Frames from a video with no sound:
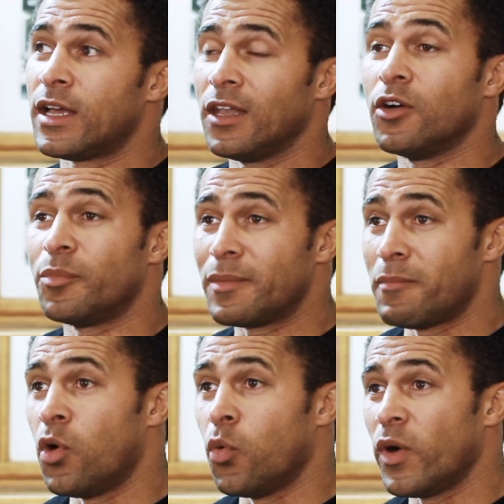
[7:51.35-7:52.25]
a little bit
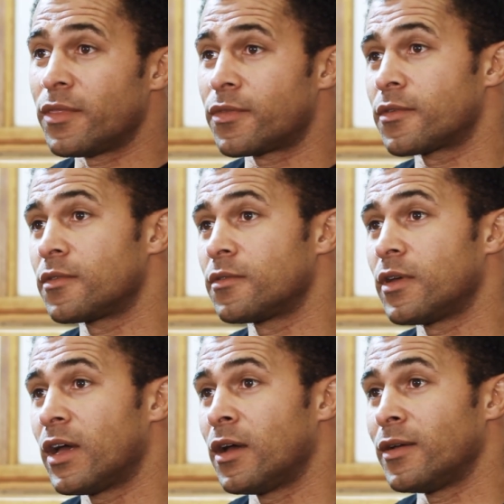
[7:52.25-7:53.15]
more width
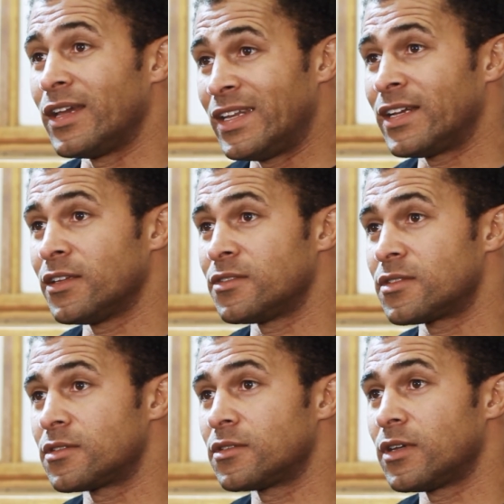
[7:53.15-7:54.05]
in
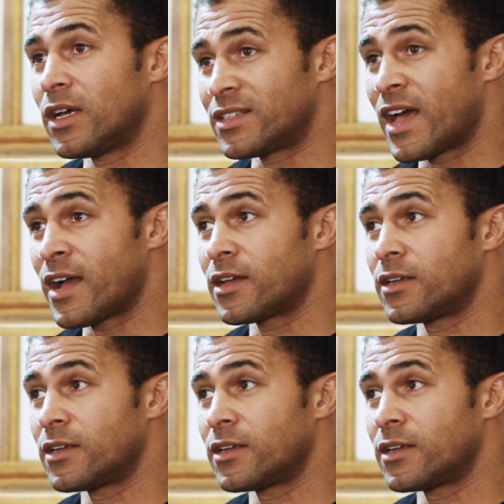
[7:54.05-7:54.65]
England's attack,